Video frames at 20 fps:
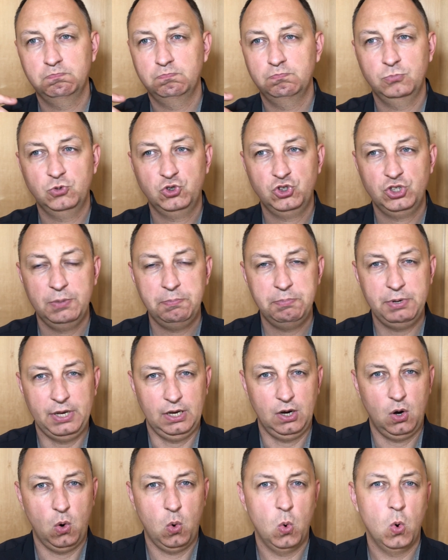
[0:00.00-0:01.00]
shipping
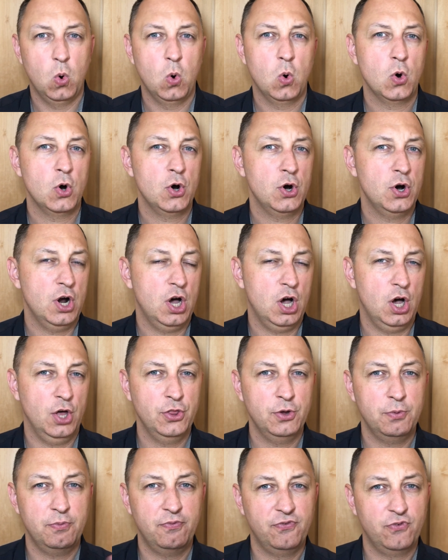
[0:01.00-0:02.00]
or
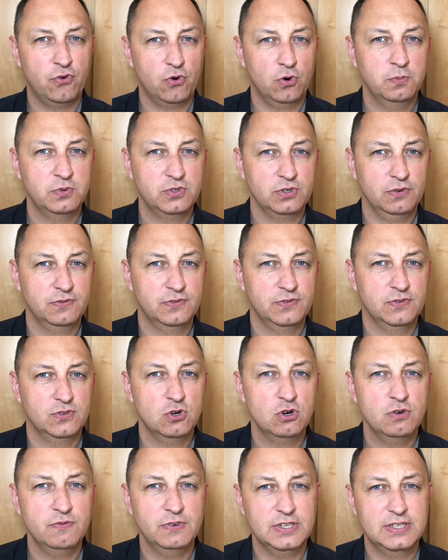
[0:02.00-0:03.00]
other forms of
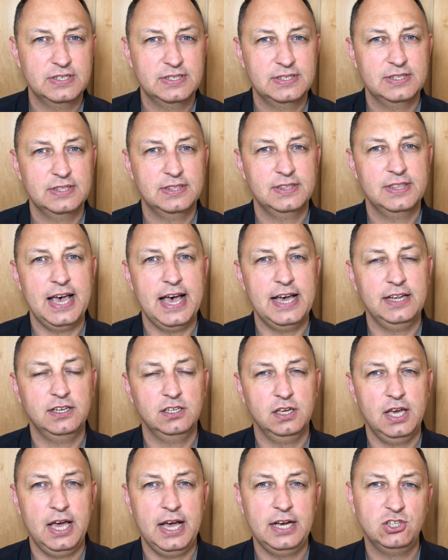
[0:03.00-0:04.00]
service that
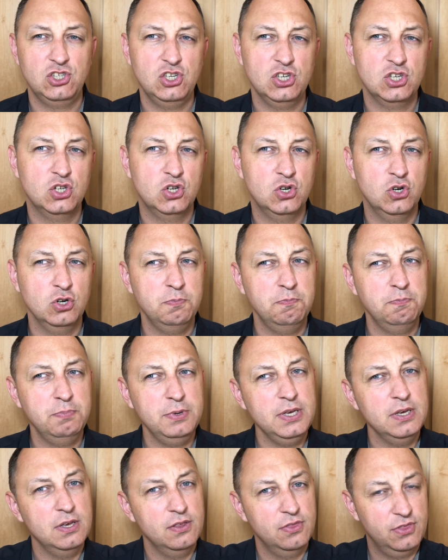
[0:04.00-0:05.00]
actually could
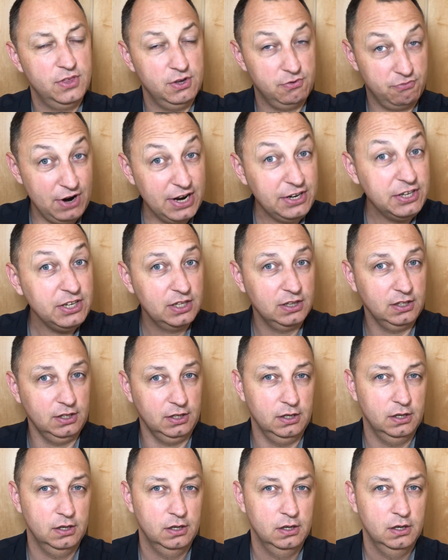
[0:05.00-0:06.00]
be
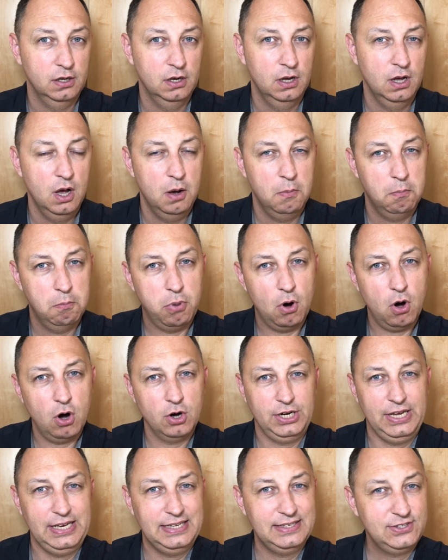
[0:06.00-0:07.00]
theoretically
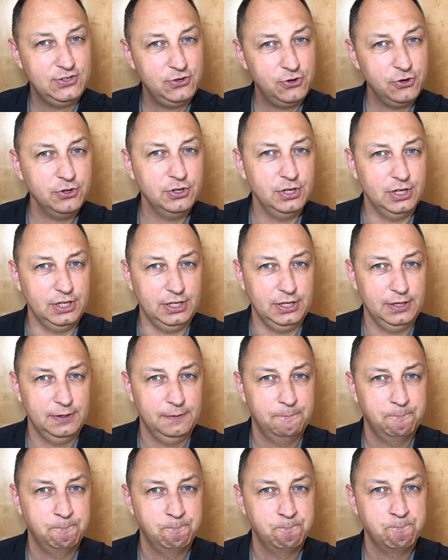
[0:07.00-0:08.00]
bought externally
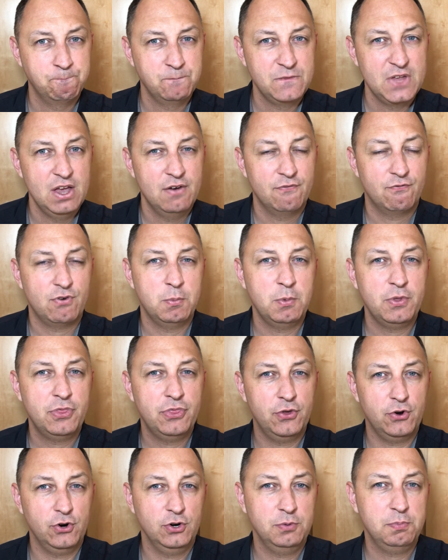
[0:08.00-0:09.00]
from a
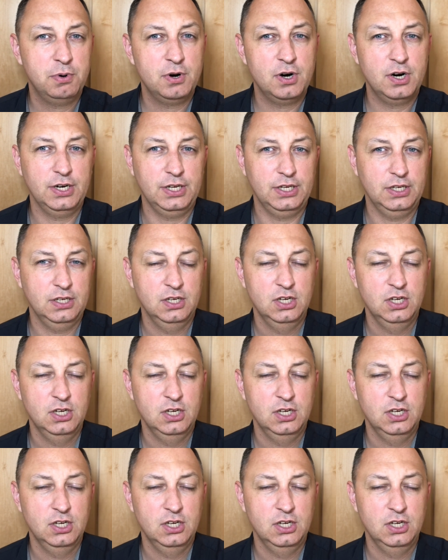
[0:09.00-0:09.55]
third party,